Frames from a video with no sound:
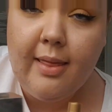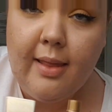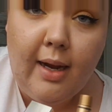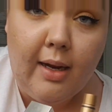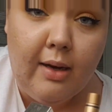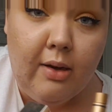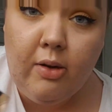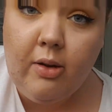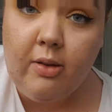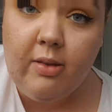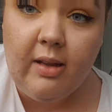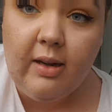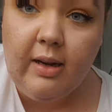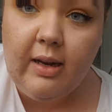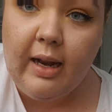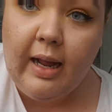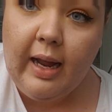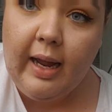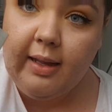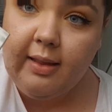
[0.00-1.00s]
They are nothing
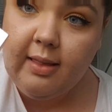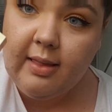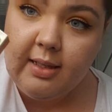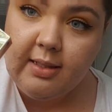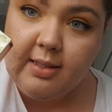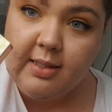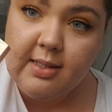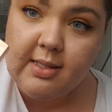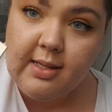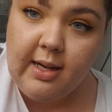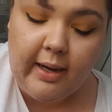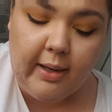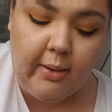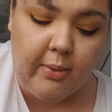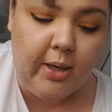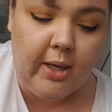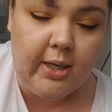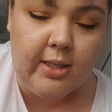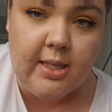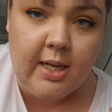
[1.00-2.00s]
like, this is
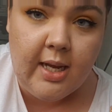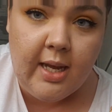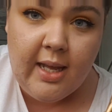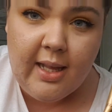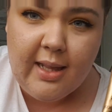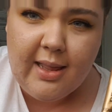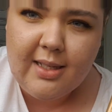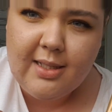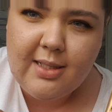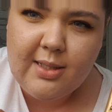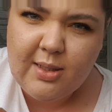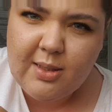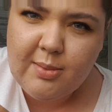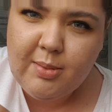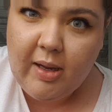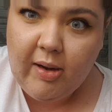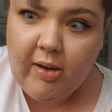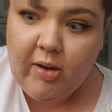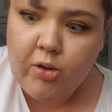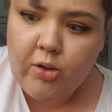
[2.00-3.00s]
liquid, this is
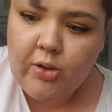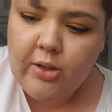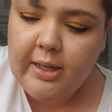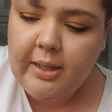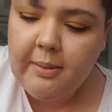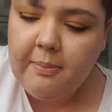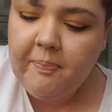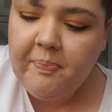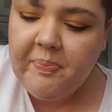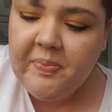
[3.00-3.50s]
a cream.